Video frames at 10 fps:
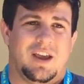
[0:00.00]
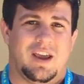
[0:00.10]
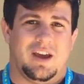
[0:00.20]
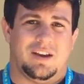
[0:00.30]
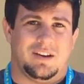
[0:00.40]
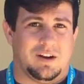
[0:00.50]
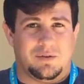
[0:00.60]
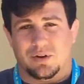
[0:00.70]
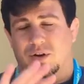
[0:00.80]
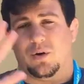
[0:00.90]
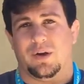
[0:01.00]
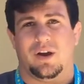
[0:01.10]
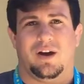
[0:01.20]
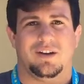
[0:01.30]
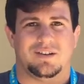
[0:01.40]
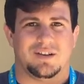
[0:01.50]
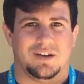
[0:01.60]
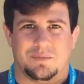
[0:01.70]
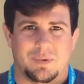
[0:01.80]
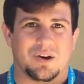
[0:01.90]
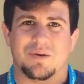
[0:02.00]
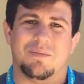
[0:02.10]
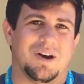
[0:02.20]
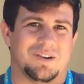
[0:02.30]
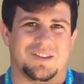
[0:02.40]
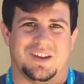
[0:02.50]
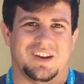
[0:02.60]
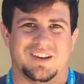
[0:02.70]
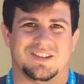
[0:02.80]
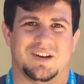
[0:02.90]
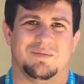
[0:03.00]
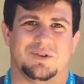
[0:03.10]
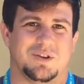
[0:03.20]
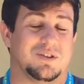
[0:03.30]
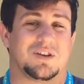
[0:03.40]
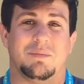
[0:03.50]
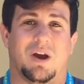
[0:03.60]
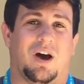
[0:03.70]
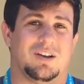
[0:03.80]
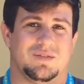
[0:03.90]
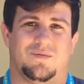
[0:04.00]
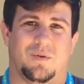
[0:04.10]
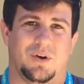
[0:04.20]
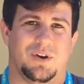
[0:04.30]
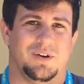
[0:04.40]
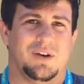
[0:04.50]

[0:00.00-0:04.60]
and you know, going on to bigger and better things. I'm sure it's going to be awesome for you.